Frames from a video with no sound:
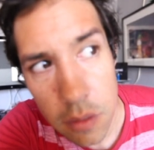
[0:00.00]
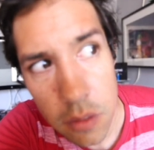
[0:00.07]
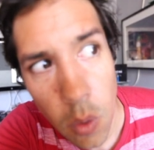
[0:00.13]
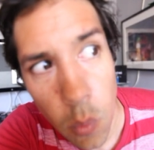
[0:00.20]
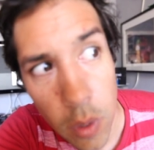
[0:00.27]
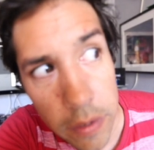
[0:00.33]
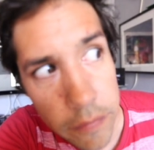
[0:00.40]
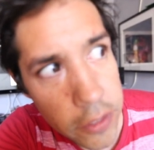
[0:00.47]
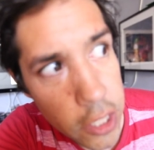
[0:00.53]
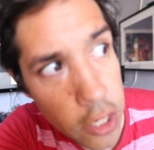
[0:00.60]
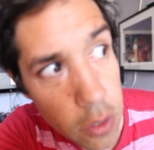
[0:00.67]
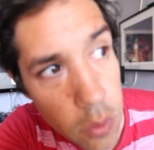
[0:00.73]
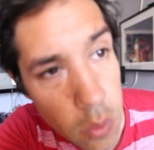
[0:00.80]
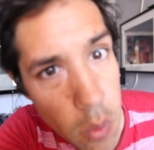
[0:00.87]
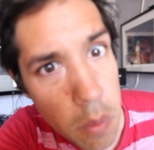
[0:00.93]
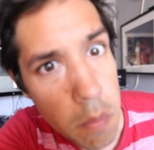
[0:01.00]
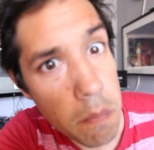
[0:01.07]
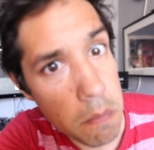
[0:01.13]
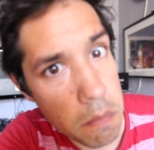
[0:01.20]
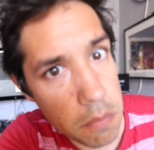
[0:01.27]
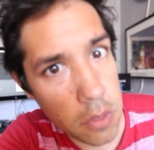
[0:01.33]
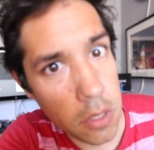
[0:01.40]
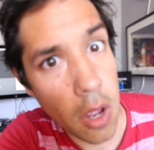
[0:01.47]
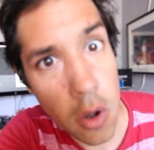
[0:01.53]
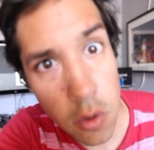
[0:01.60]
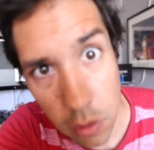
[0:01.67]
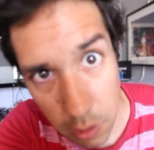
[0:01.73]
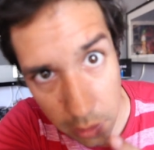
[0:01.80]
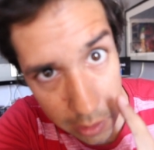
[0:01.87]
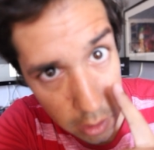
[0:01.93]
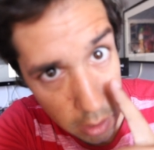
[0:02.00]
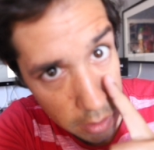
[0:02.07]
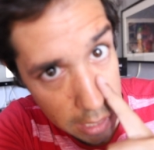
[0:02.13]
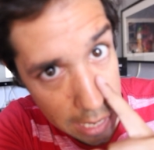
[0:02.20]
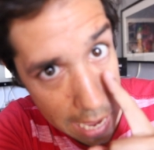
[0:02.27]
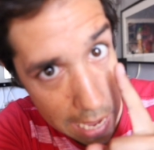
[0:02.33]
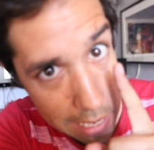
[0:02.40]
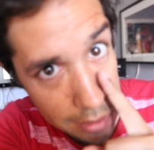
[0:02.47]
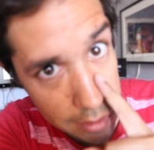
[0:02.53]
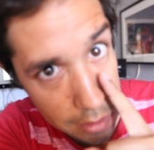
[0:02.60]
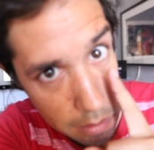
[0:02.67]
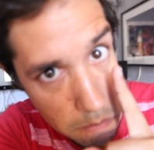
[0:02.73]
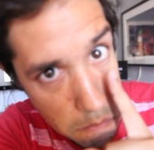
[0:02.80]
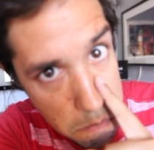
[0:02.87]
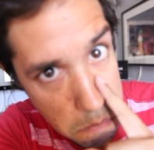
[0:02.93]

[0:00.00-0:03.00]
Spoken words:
So whatever you do, don't click on the ads.